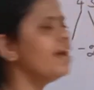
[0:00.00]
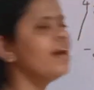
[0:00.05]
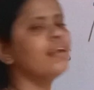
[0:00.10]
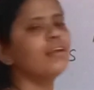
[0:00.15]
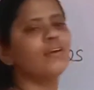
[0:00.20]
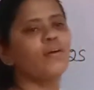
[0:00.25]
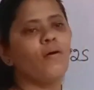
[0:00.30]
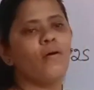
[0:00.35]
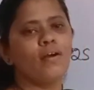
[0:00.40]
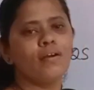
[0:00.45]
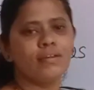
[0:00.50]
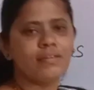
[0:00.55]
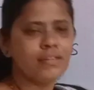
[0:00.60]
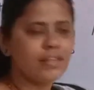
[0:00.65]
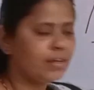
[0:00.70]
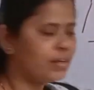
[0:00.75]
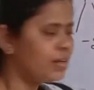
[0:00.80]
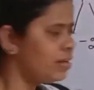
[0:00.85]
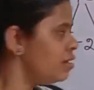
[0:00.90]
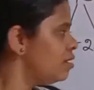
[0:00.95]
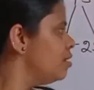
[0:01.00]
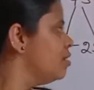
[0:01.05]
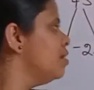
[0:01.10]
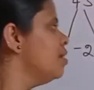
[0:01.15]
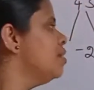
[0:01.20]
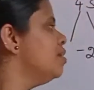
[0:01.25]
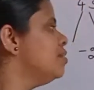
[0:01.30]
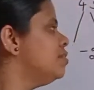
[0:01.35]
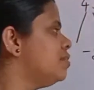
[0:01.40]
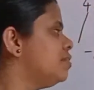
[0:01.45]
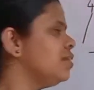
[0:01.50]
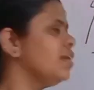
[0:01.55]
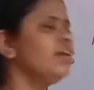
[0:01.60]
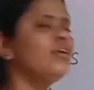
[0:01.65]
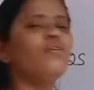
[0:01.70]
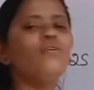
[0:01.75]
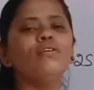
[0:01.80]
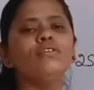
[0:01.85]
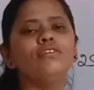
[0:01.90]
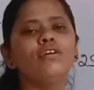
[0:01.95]
are called the
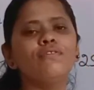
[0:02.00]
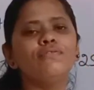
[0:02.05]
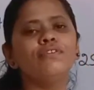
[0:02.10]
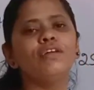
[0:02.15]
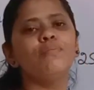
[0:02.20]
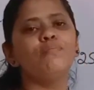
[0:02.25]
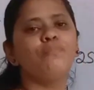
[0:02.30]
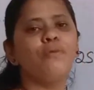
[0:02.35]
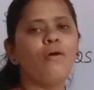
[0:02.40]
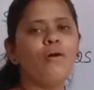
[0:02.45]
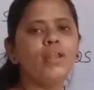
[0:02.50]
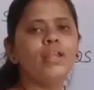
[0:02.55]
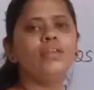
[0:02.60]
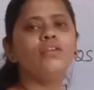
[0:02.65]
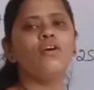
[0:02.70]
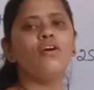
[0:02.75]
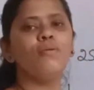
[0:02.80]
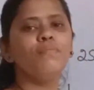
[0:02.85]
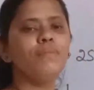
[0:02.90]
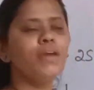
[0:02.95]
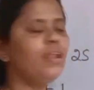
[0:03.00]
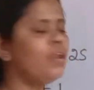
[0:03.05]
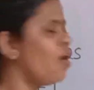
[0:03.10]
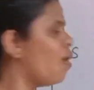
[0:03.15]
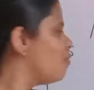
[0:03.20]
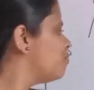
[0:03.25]
zeros of the polynomial